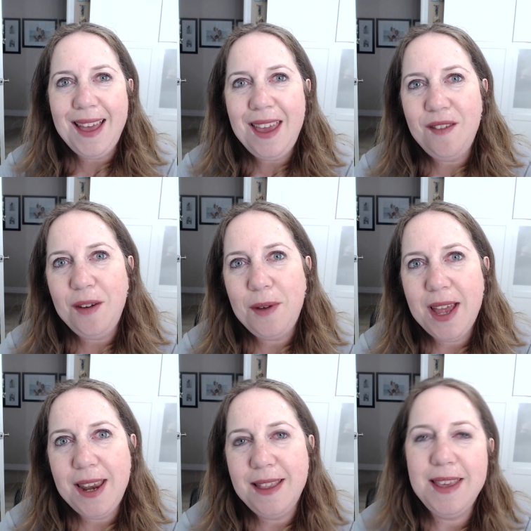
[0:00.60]

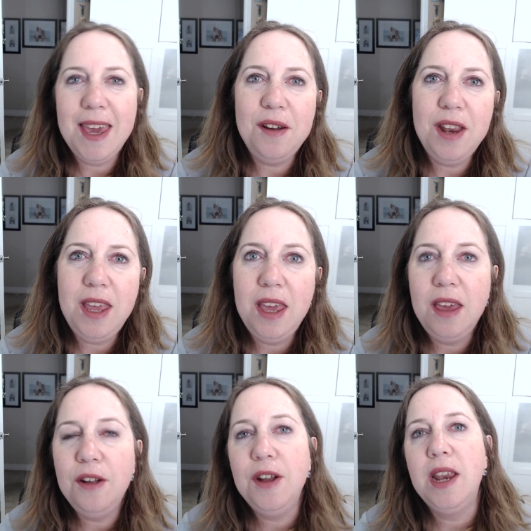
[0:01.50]
everyone, it's Keren
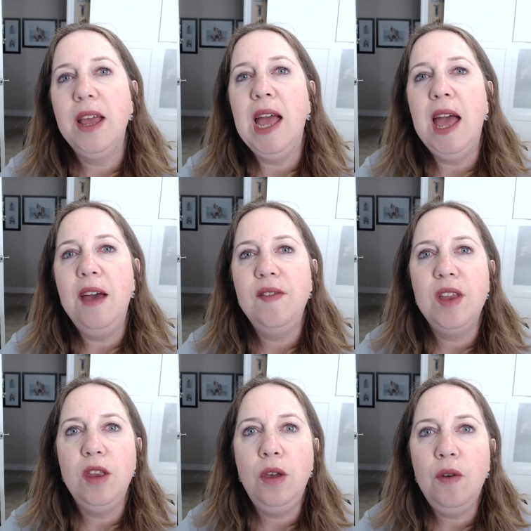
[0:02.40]
here and I have a
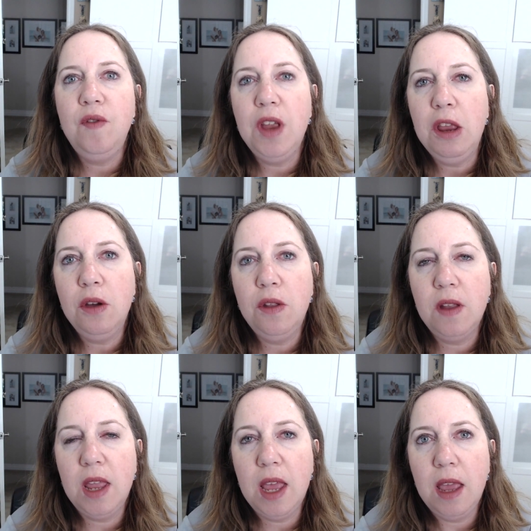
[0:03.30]
new video
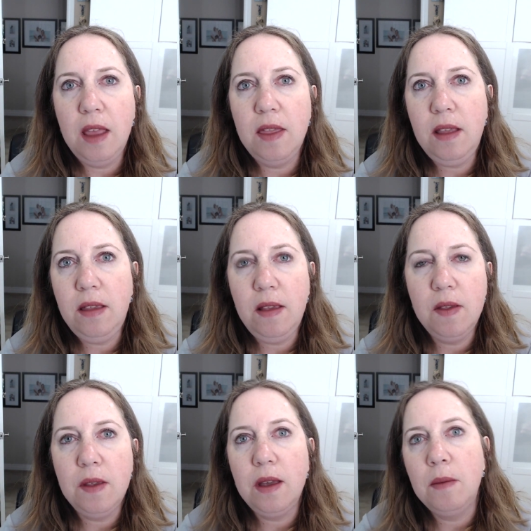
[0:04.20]
today. This
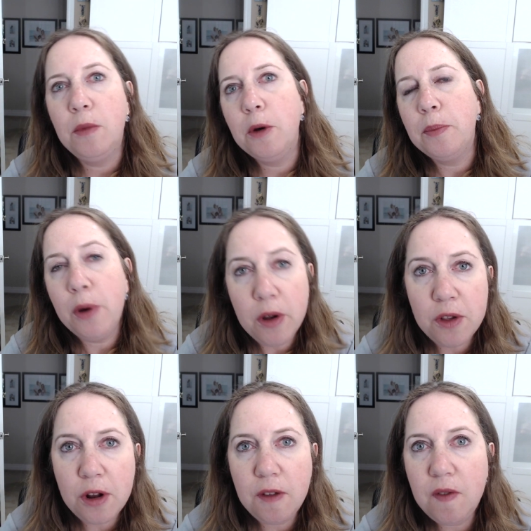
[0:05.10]
is a more
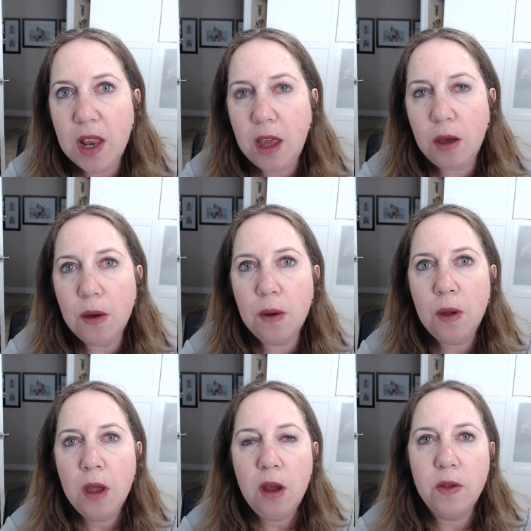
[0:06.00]
personal video
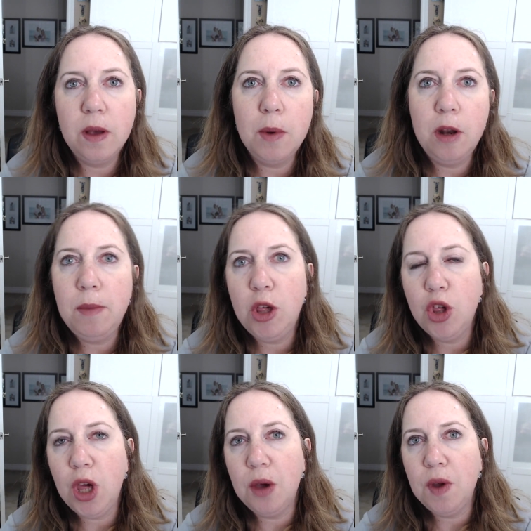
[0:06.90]
because I'm going to be
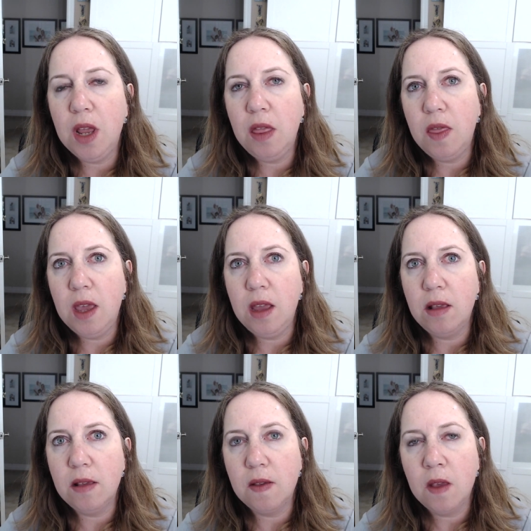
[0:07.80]
sharing
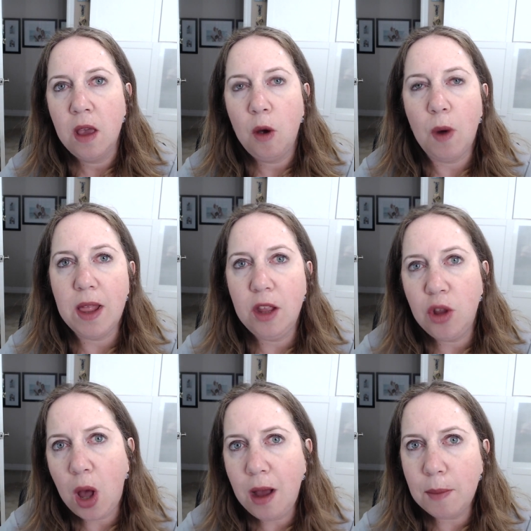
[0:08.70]
things. While I
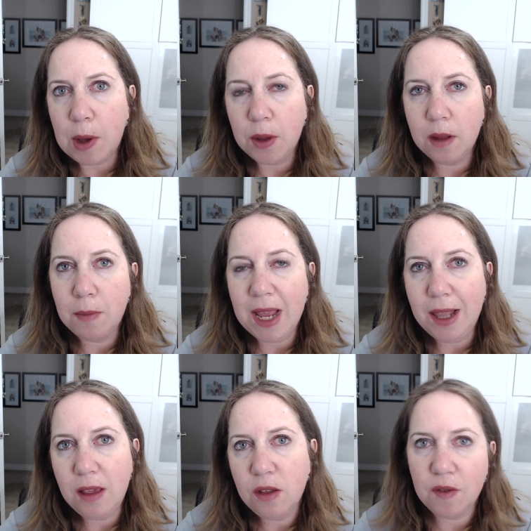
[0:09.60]
talk about my
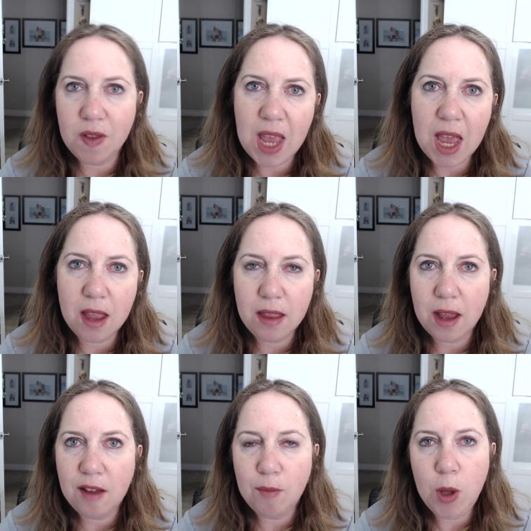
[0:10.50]
list of 10
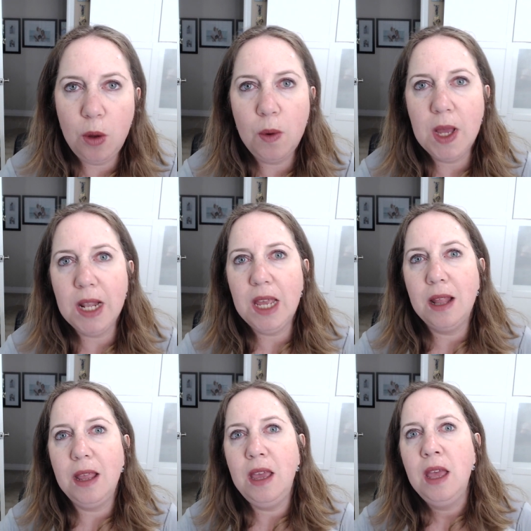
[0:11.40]
that I've been doing
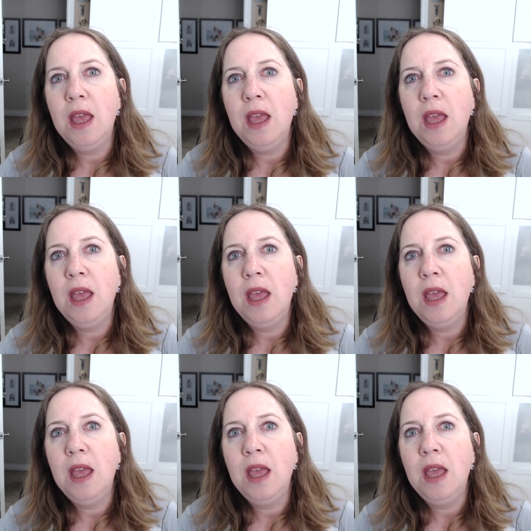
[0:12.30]
lately,